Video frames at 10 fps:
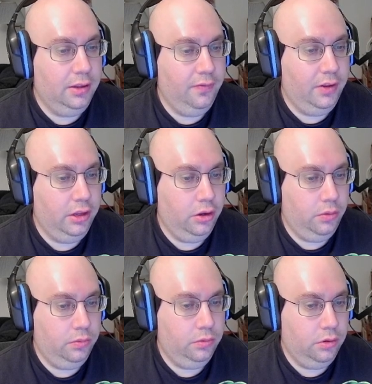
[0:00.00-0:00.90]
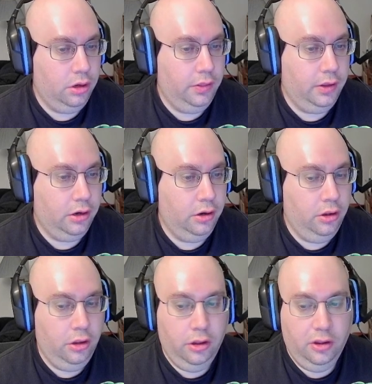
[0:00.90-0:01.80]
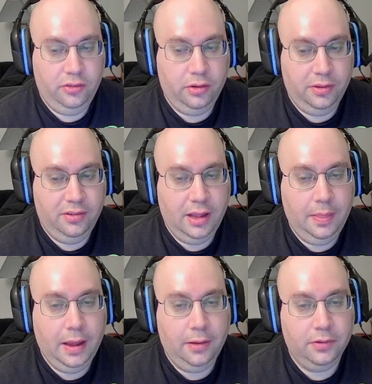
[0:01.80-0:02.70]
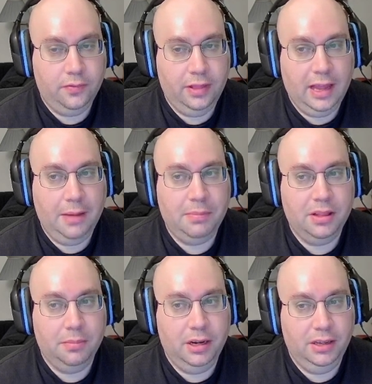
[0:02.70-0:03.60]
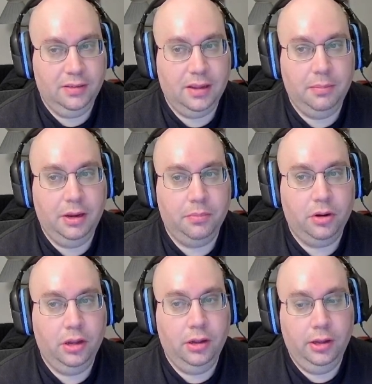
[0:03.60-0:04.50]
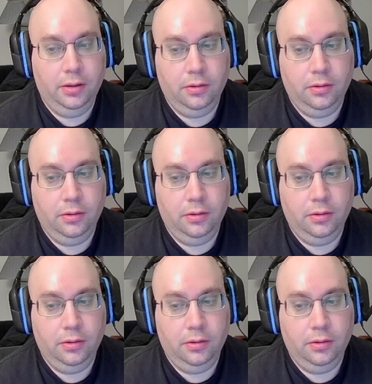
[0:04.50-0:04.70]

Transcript: video on there. So it's 10,000 for that, but the money is coming in pretty